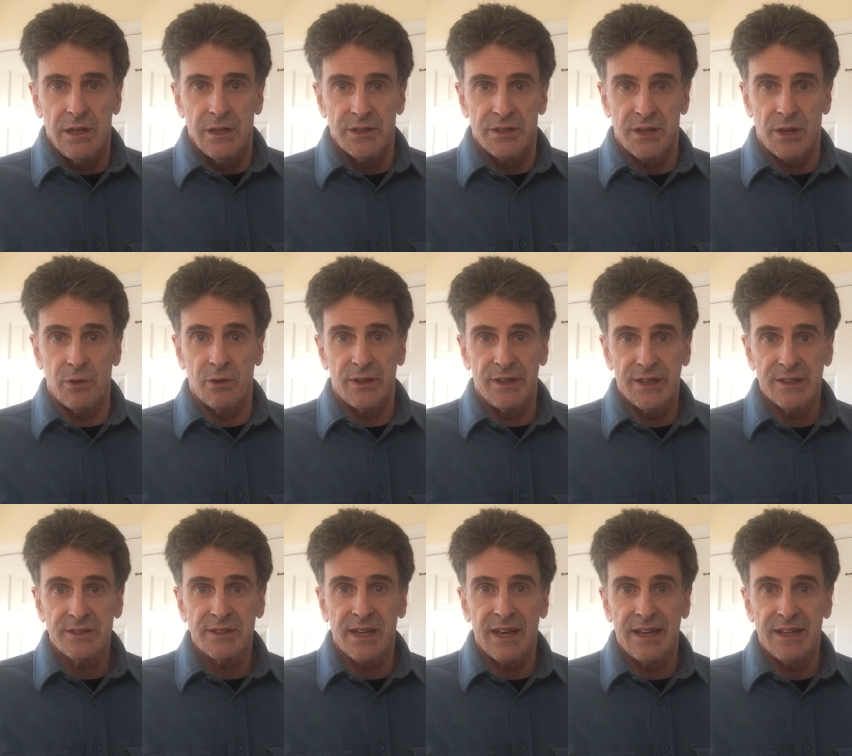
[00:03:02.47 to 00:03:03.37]
So in
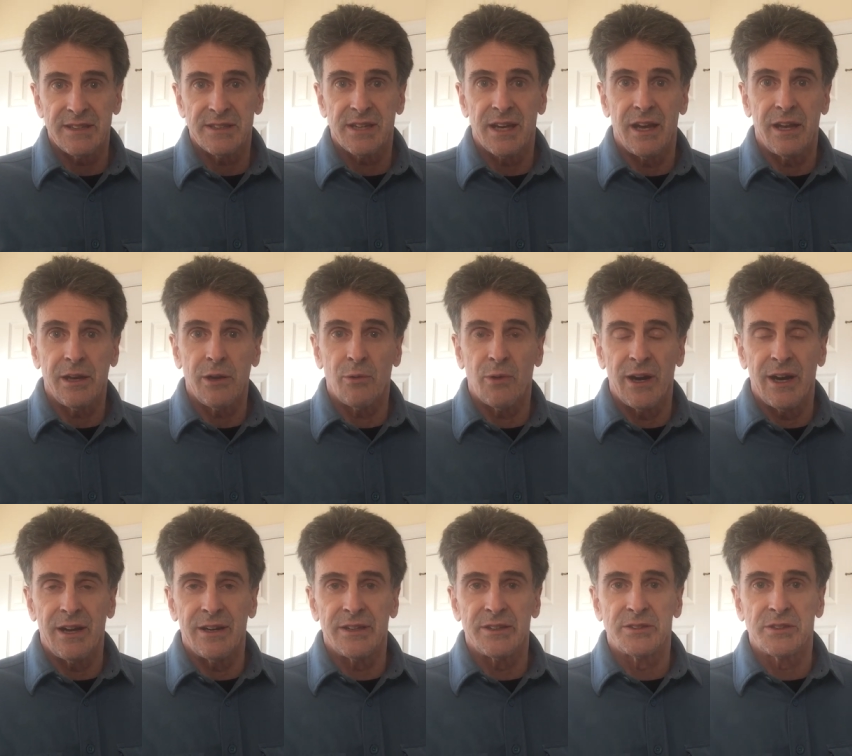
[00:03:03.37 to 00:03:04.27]
this case,
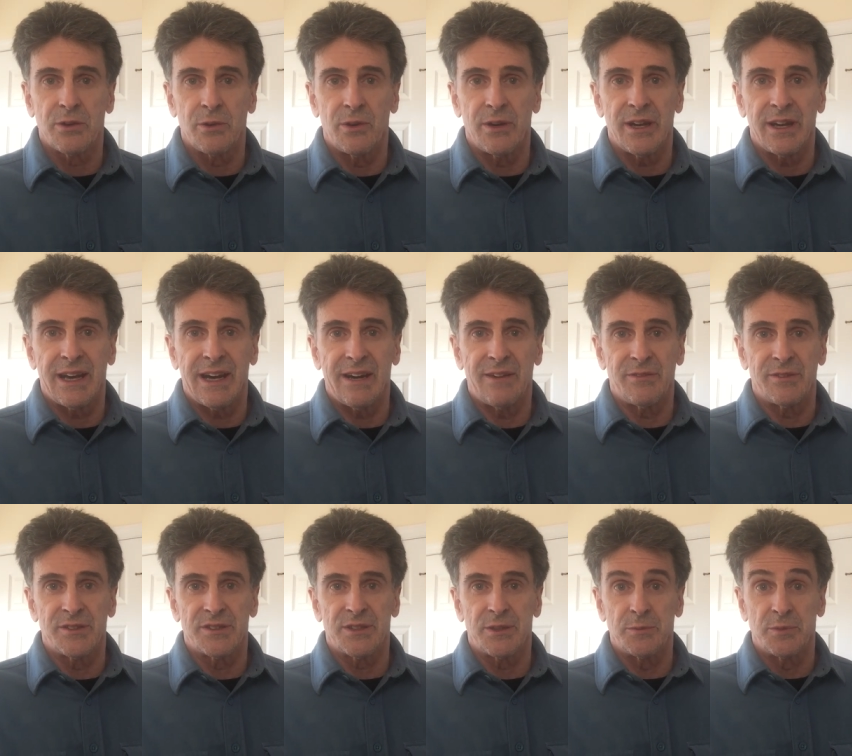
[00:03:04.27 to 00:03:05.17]
Honeywell is going to have
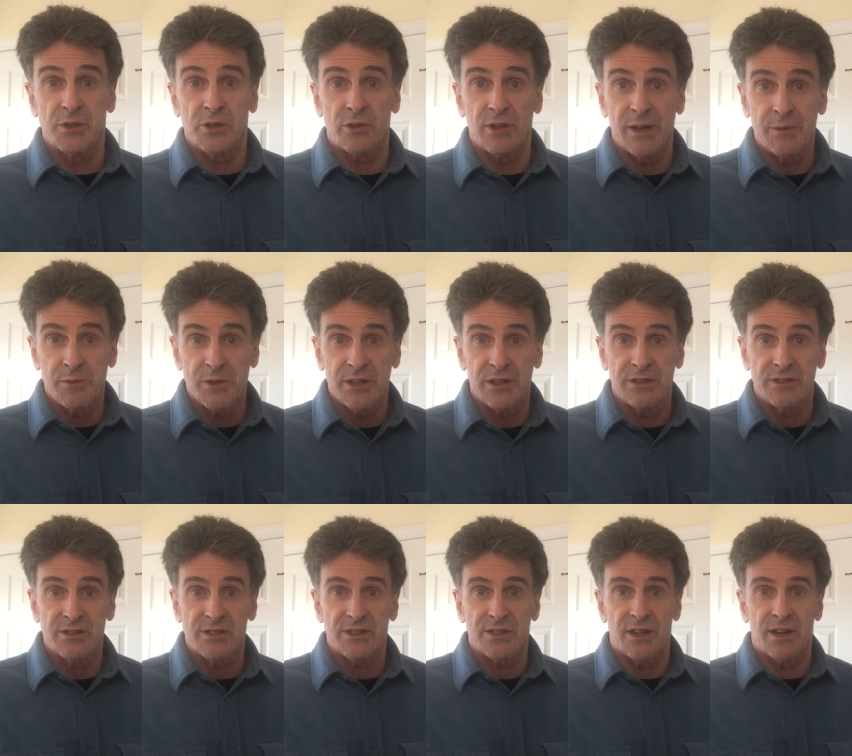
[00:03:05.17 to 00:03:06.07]
a
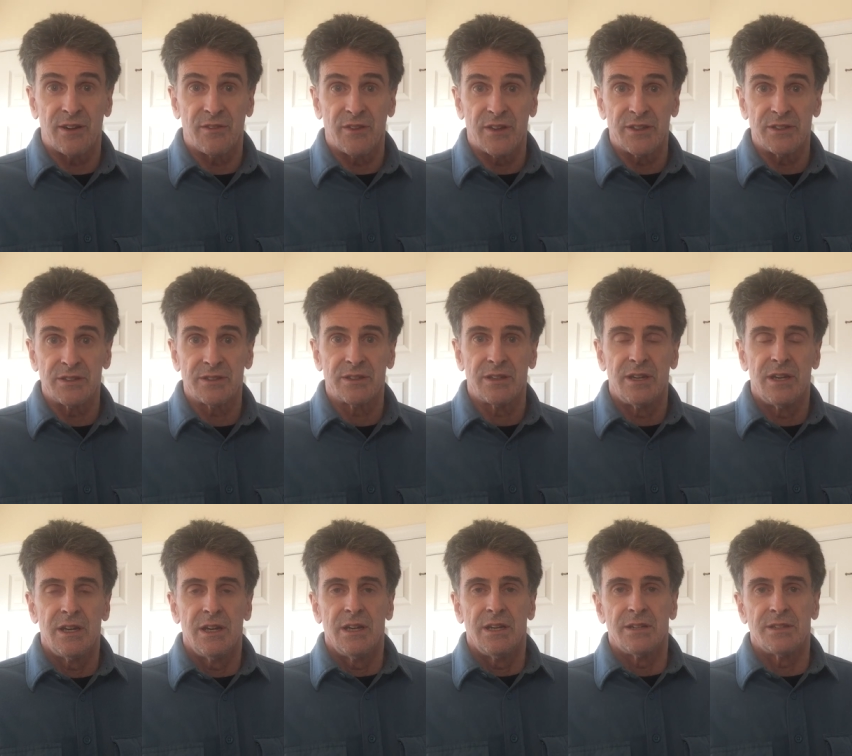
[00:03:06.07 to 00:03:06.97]
subscription service
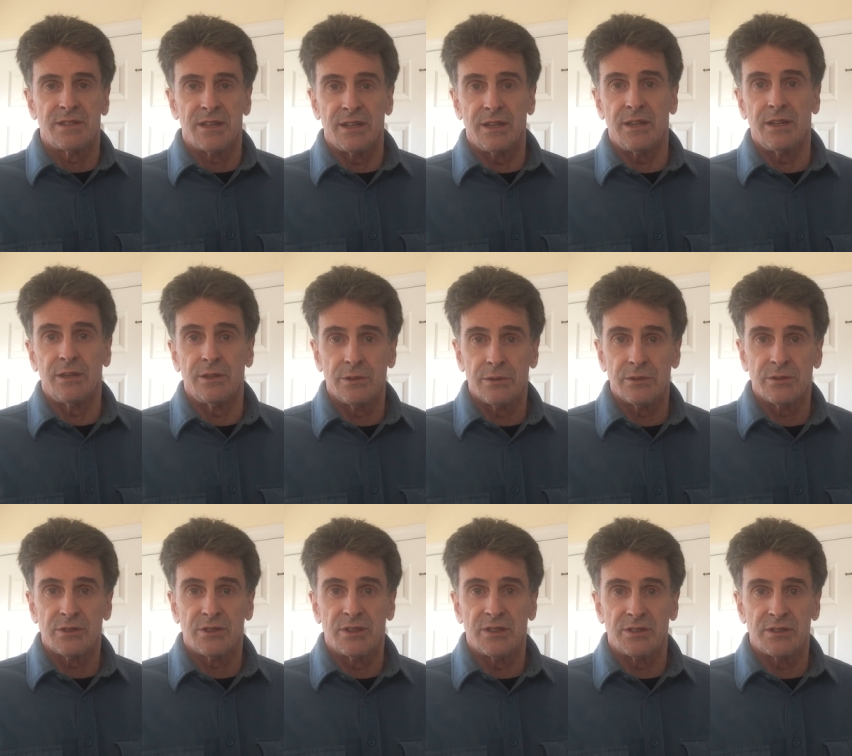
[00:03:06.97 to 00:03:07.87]
to
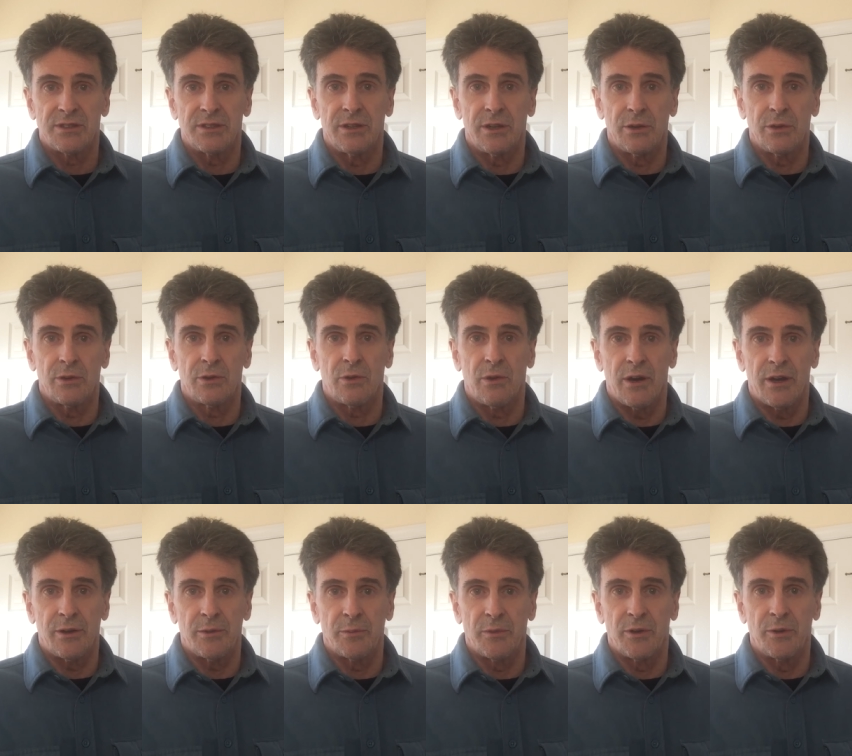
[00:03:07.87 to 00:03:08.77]
use this new
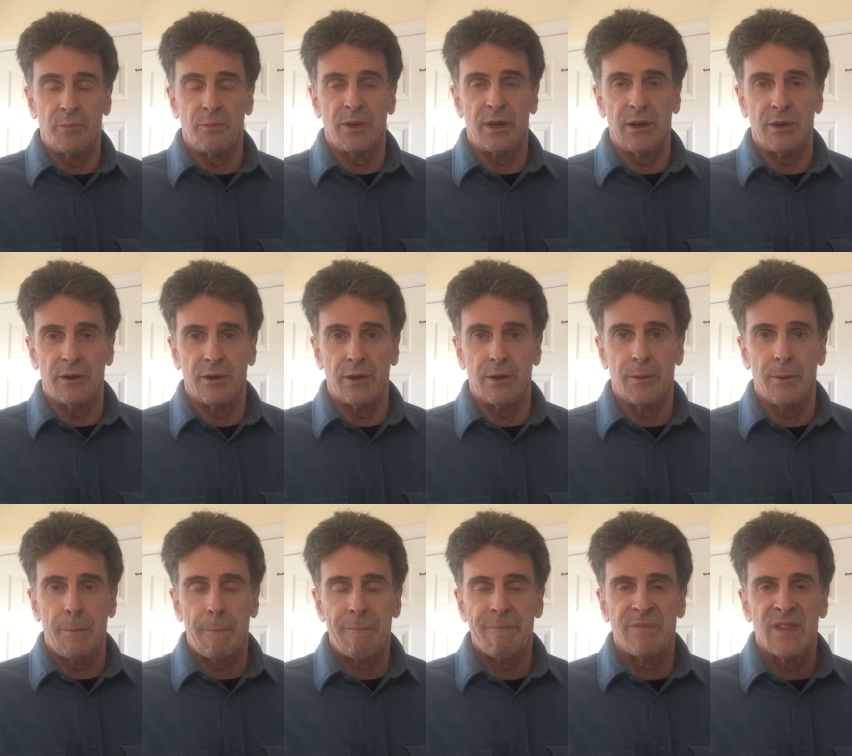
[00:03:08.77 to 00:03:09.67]
quantum computer.